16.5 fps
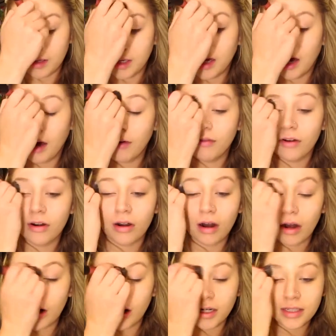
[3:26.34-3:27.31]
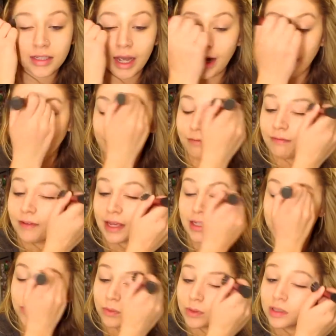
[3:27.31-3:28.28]
cover our entire
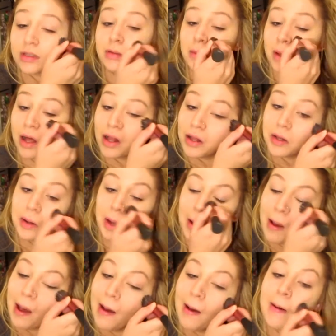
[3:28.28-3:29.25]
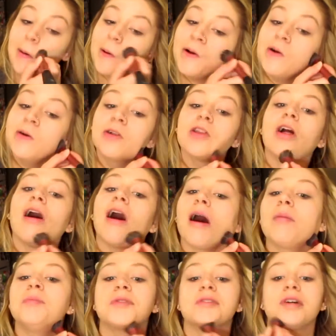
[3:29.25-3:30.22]
face with
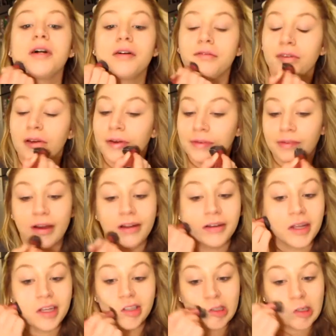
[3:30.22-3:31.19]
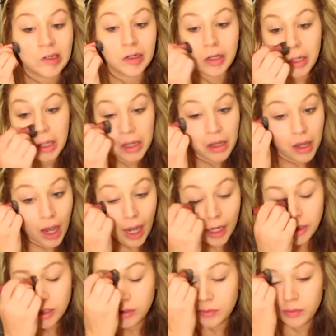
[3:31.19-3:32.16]
globs of foundation.
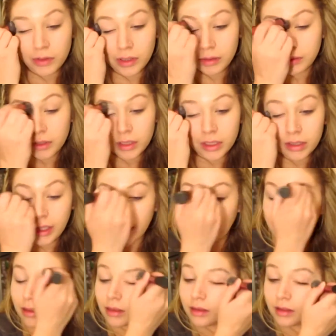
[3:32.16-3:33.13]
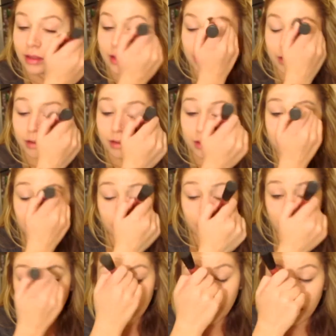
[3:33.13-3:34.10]
I just really like the
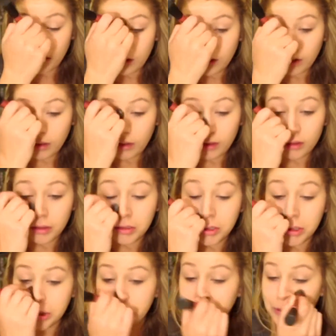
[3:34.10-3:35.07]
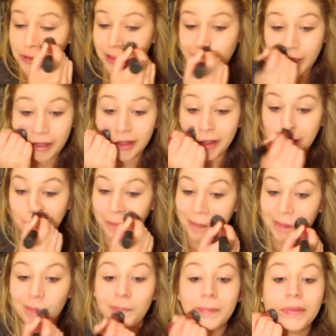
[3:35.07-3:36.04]
two together.
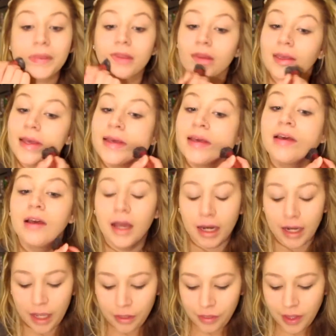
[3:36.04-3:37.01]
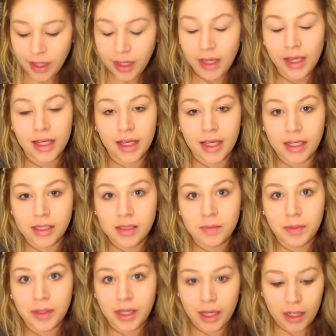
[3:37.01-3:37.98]
And I think it is
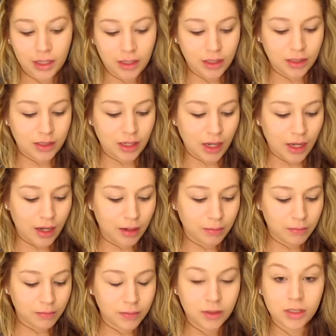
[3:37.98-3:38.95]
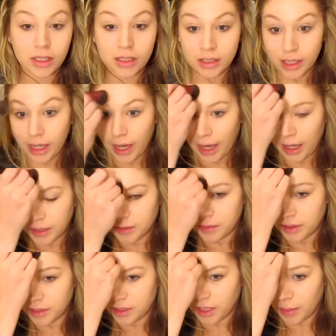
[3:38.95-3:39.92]
because since it has
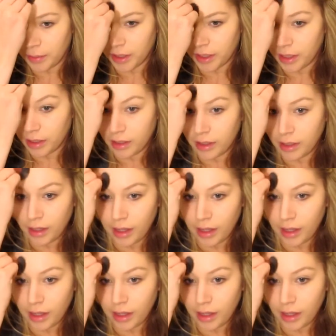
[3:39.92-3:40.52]
been summer,